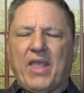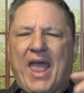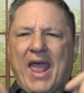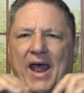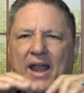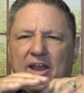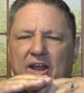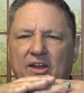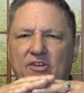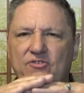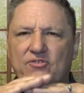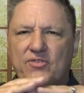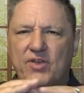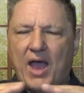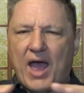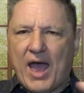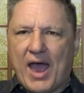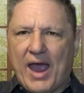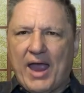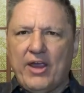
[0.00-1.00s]
an
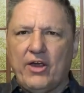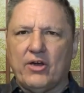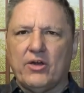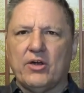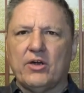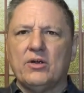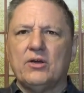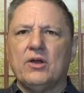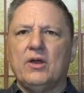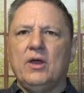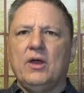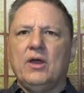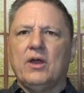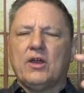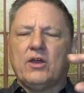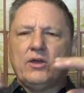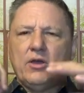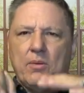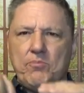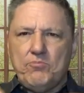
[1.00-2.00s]
entire
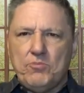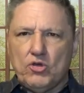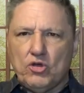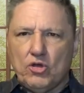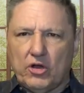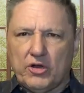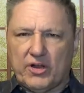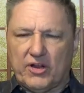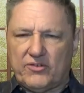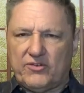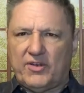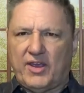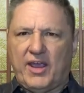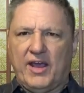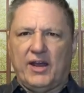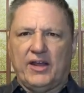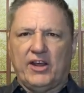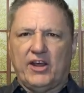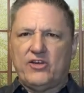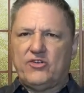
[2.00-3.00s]
community,
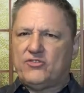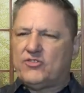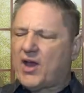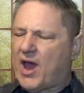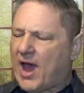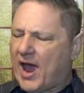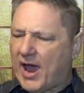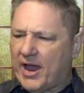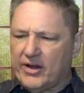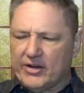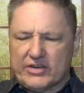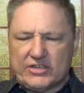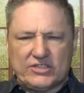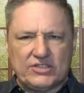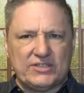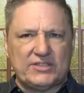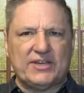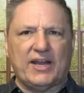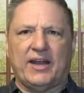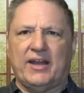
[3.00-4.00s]
an entire
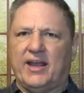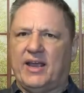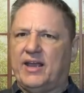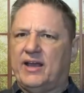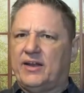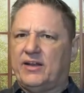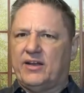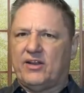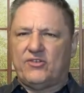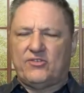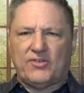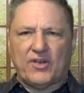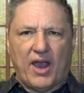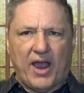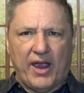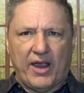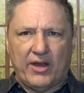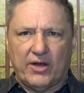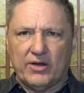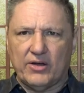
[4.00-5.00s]
city, an
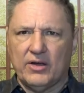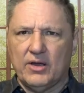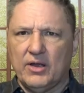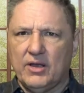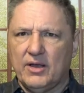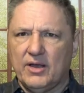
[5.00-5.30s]
entire